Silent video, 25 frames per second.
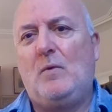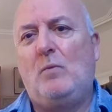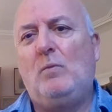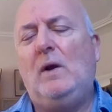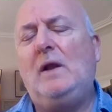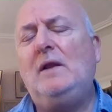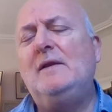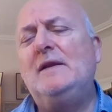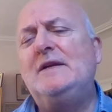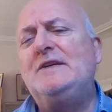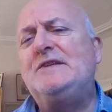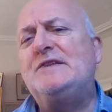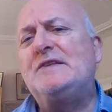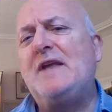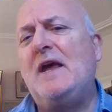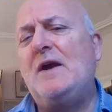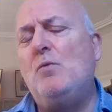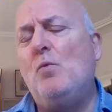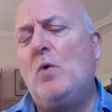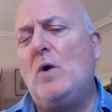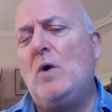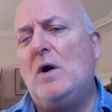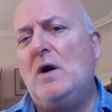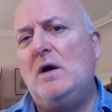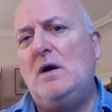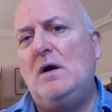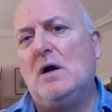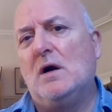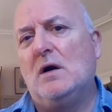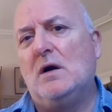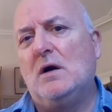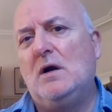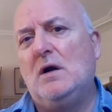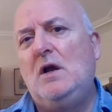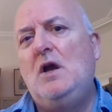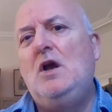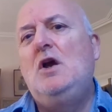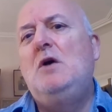Well, at least they
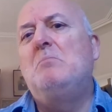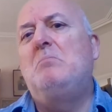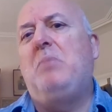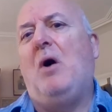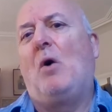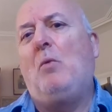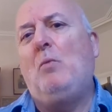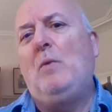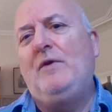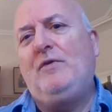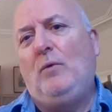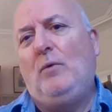were. But